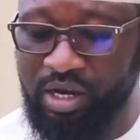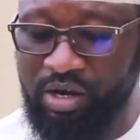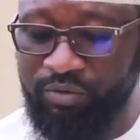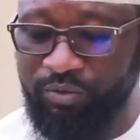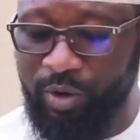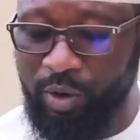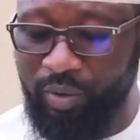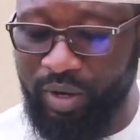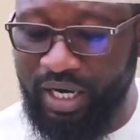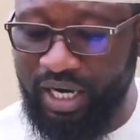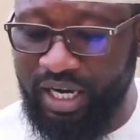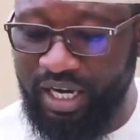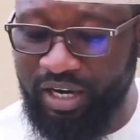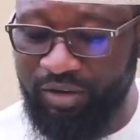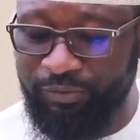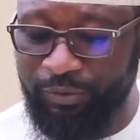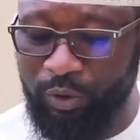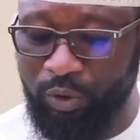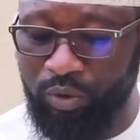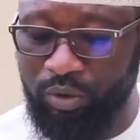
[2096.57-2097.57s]
fa huwa
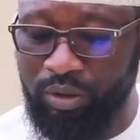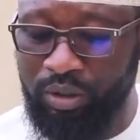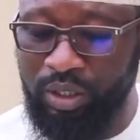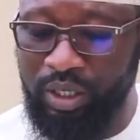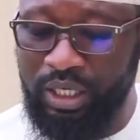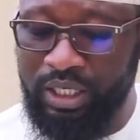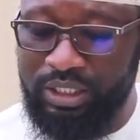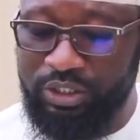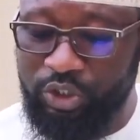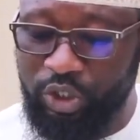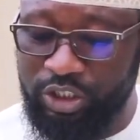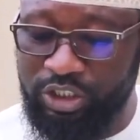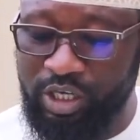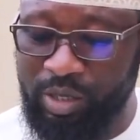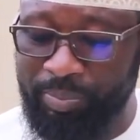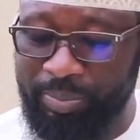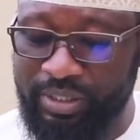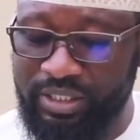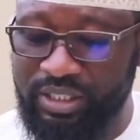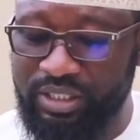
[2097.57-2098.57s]
kafirun, such a
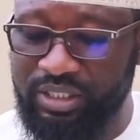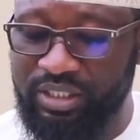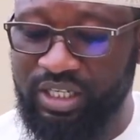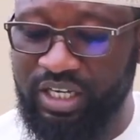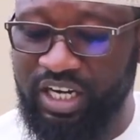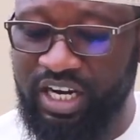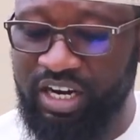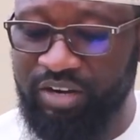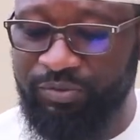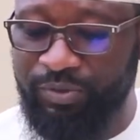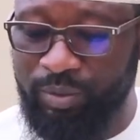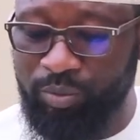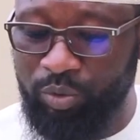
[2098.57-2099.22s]
person is a kafir,